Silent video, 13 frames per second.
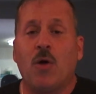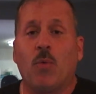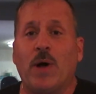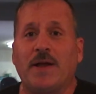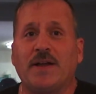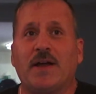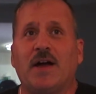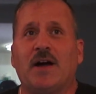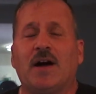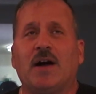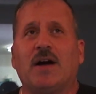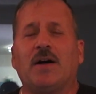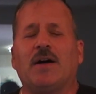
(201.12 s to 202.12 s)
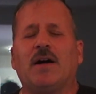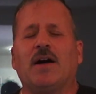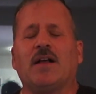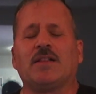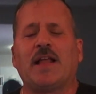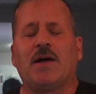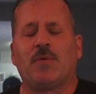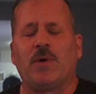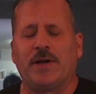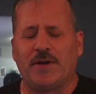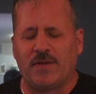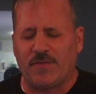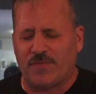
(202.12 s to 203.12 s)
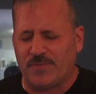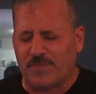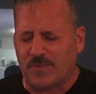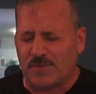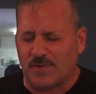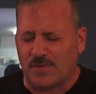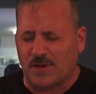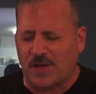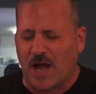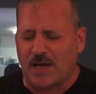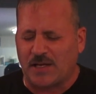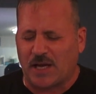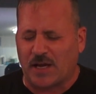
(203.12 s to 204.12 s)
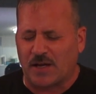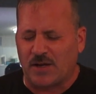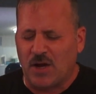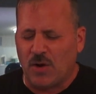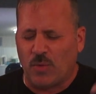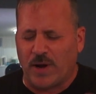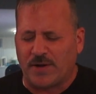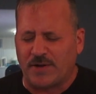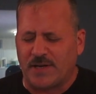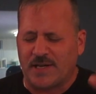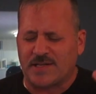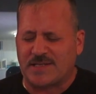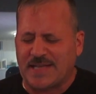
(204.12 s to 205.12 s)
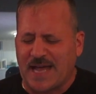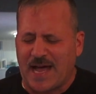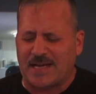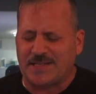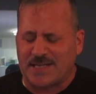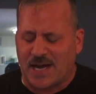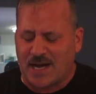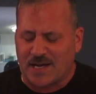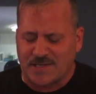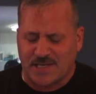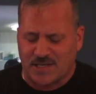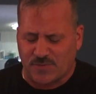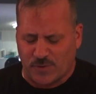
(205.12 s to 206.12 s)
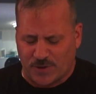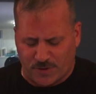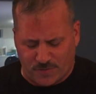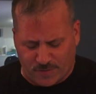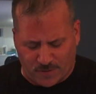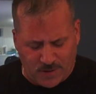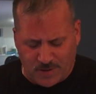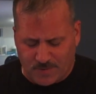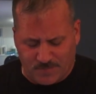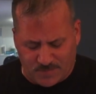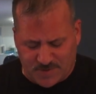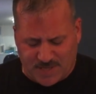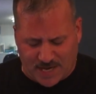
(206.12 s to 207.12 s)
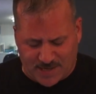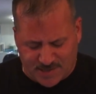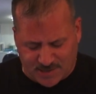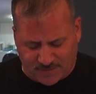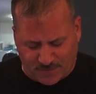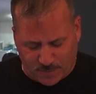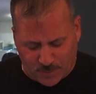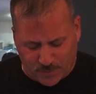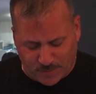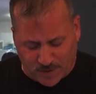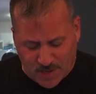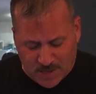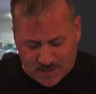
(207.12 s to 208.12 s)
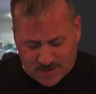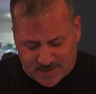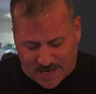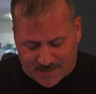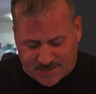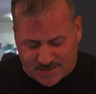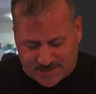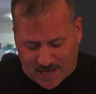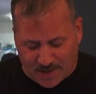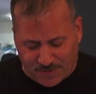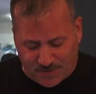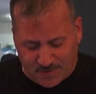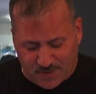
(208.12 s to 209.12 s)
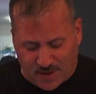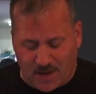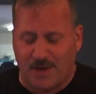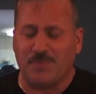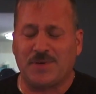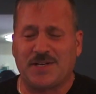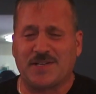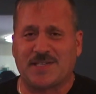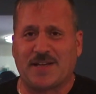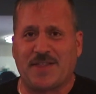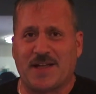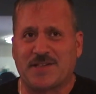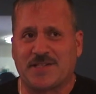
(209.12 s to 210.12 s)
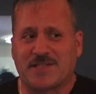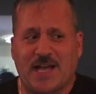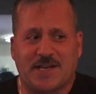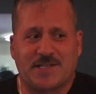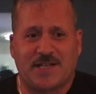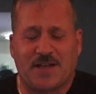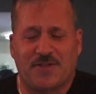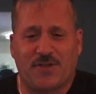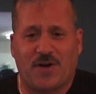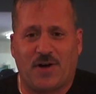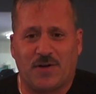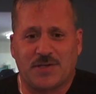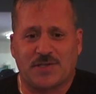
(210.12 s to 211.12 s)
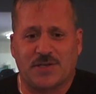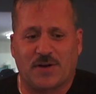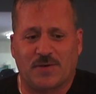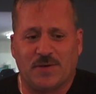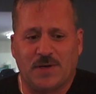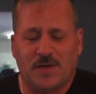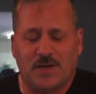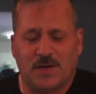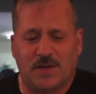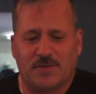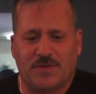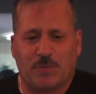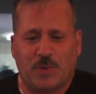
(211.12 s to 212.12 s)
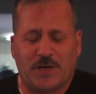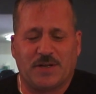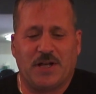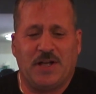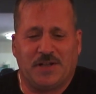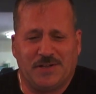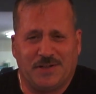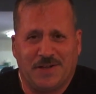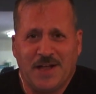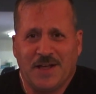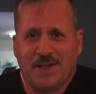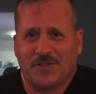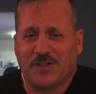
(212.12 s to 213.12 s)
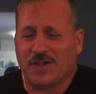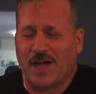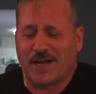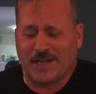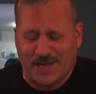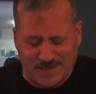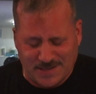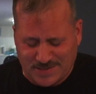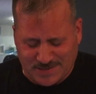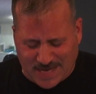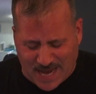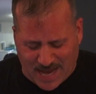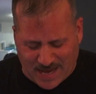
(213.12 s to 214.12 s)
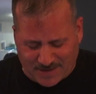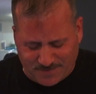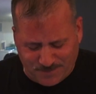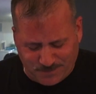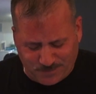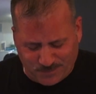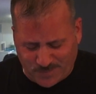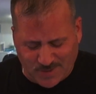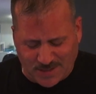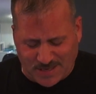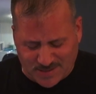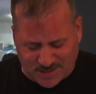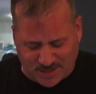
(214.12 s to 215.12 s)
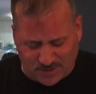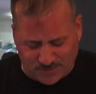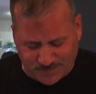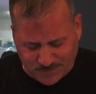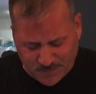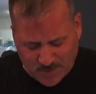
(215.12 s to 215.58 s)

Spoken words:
when Lion King, when his dad dies, gets run over. Saddest scene from a movie. Saddest death, I'm gonna say that's the saddest death also, when the Lion King's dad gets killed.